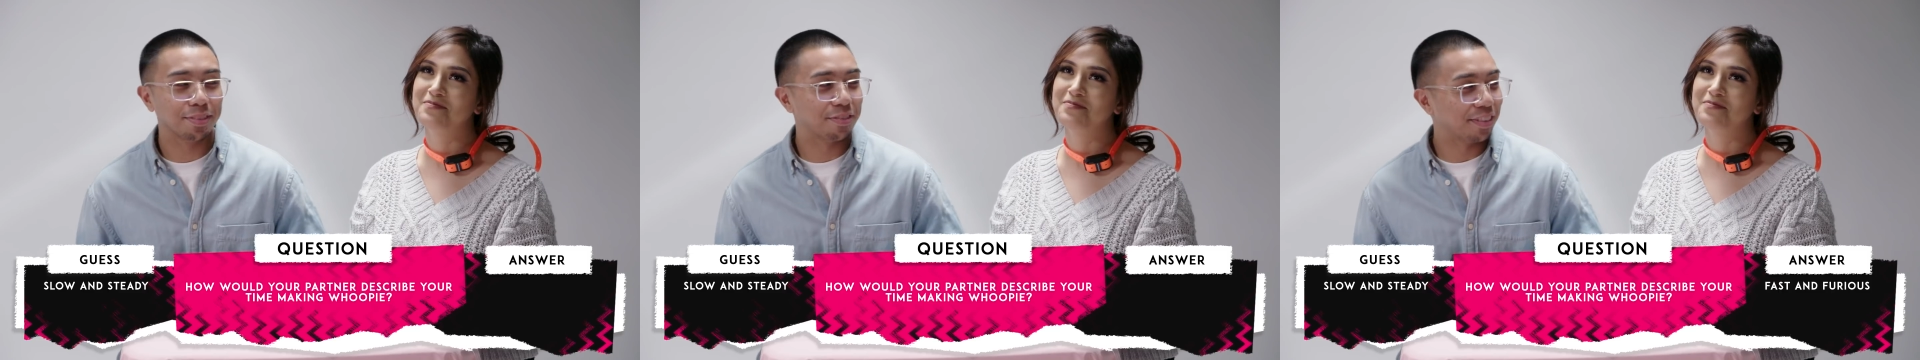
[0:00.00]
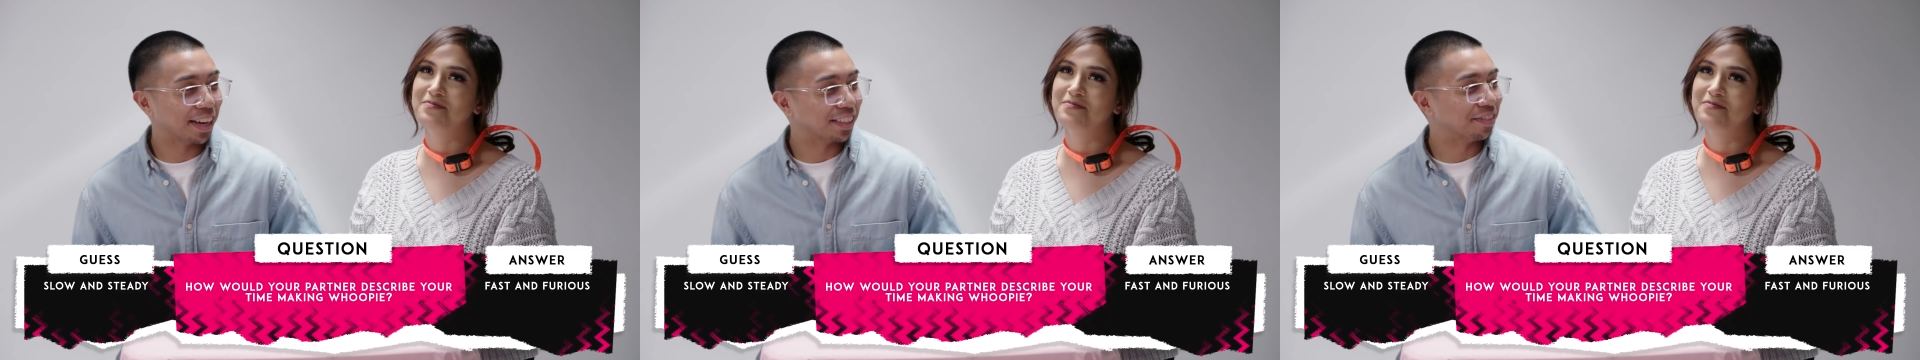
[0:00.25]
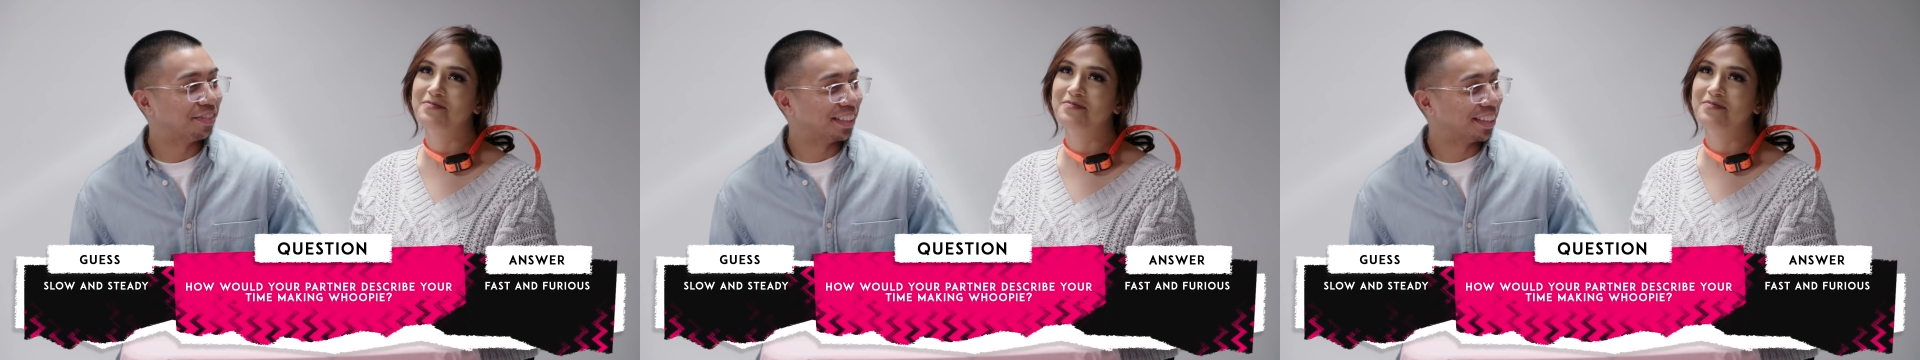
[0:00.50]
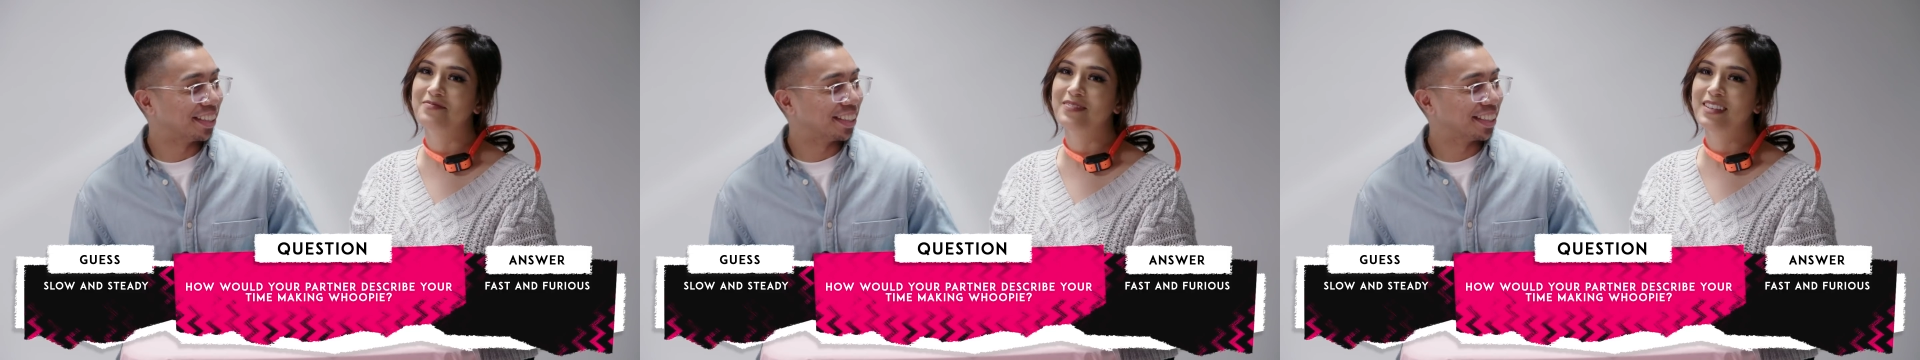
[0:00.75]
Speaker 1: Fast and
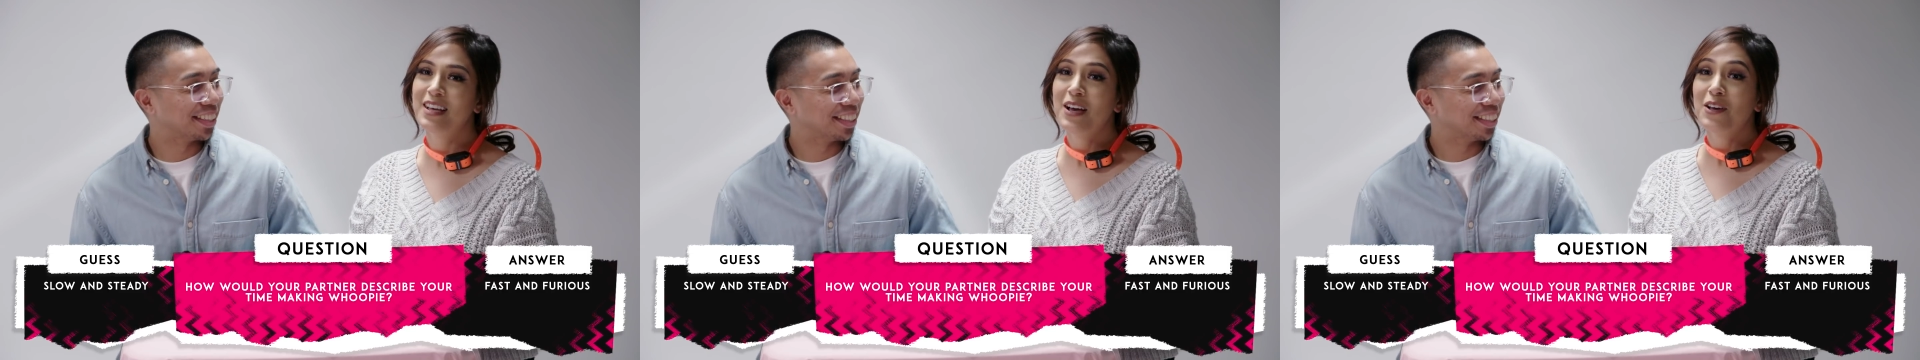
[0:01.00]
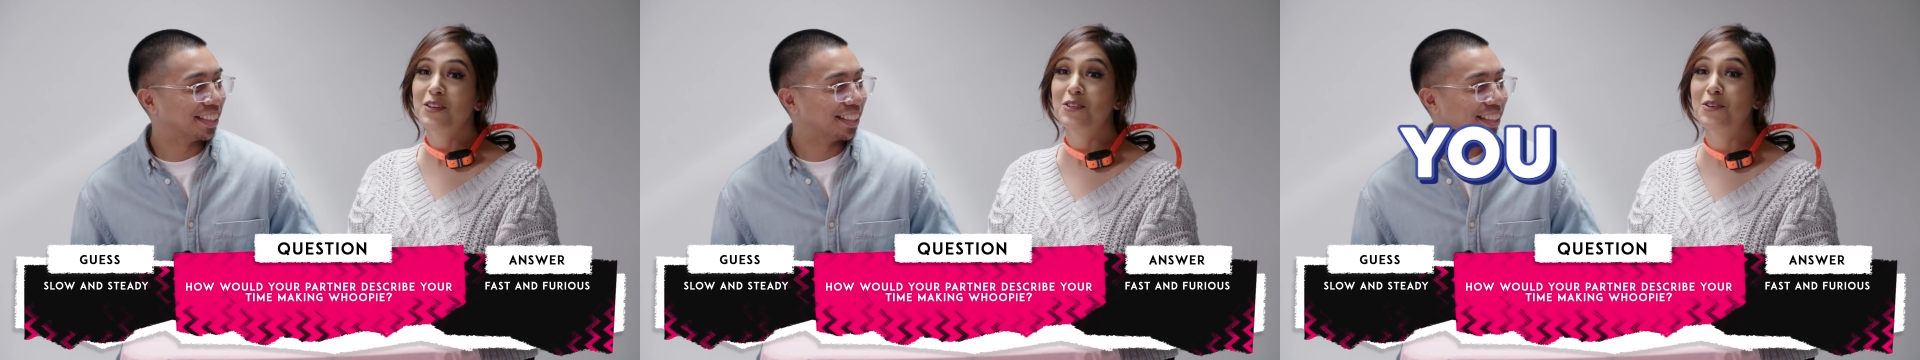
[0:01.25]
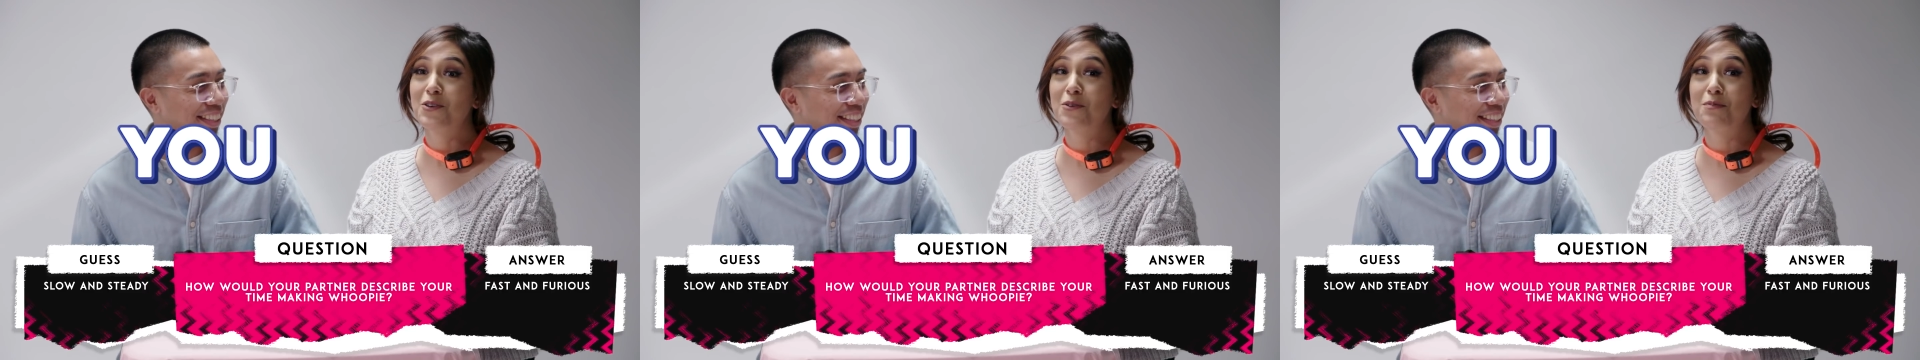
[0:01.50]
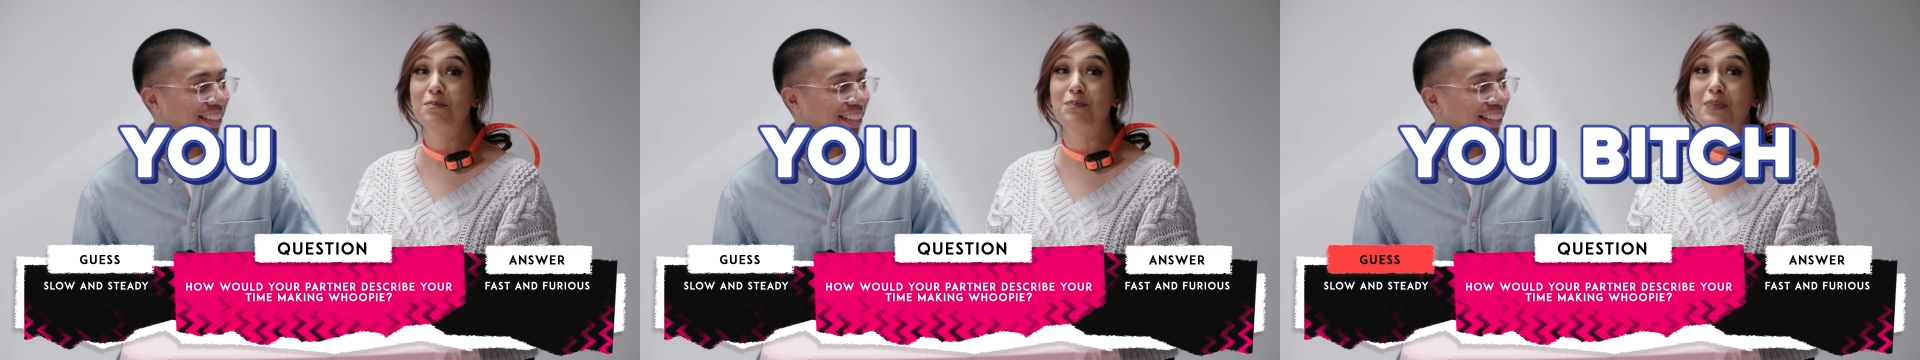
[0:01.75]
furious.
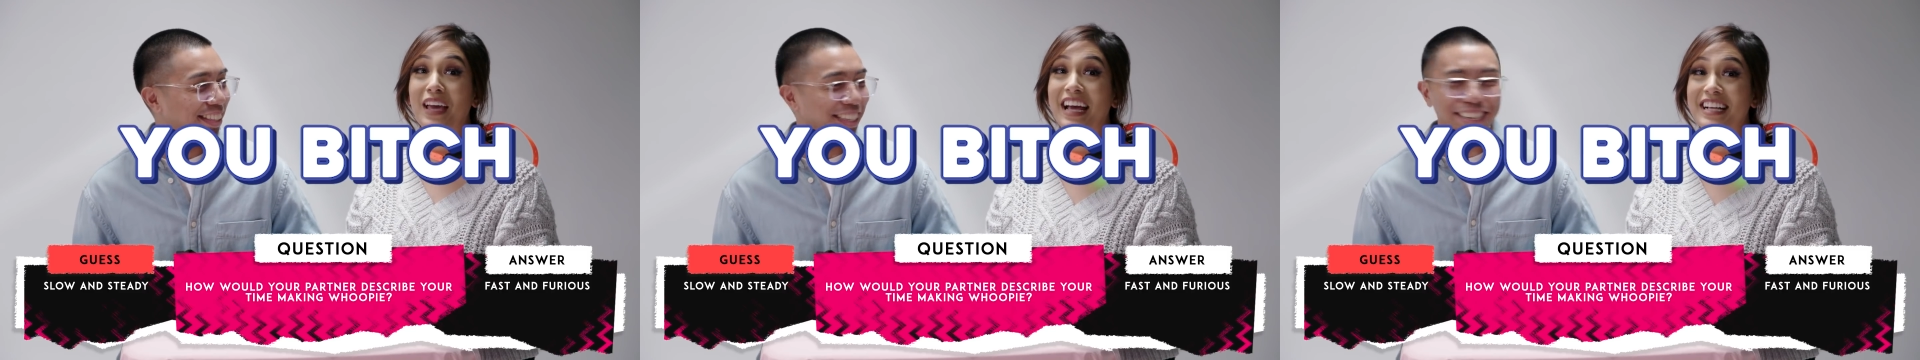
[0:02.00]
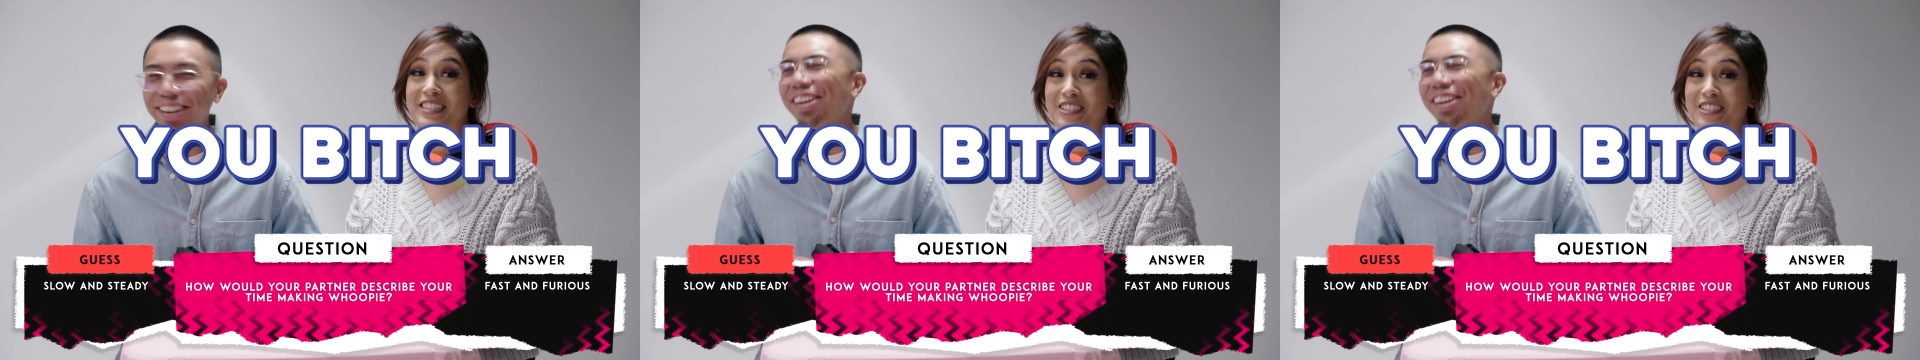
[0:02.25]
You bitch!